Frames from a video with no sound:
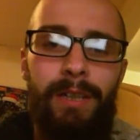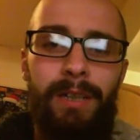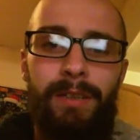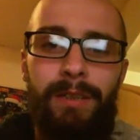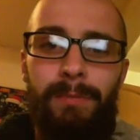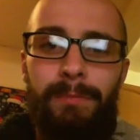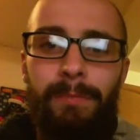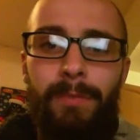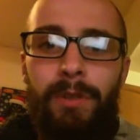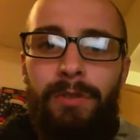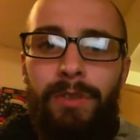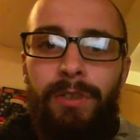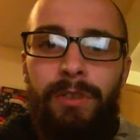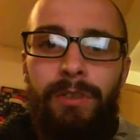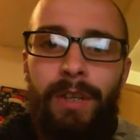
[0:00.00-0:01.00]
some
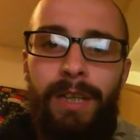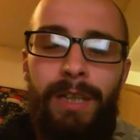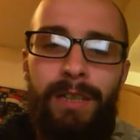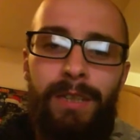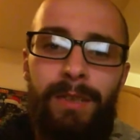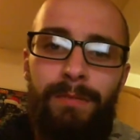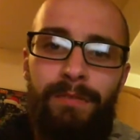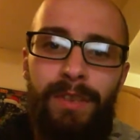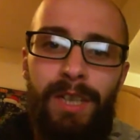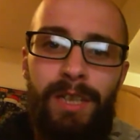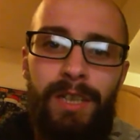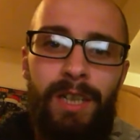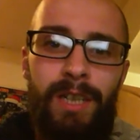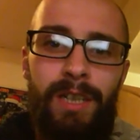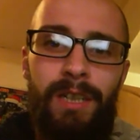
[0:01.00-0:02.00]
concentrate and some
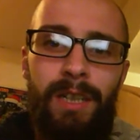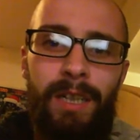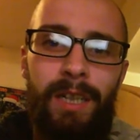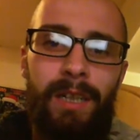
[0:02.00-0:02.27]
VG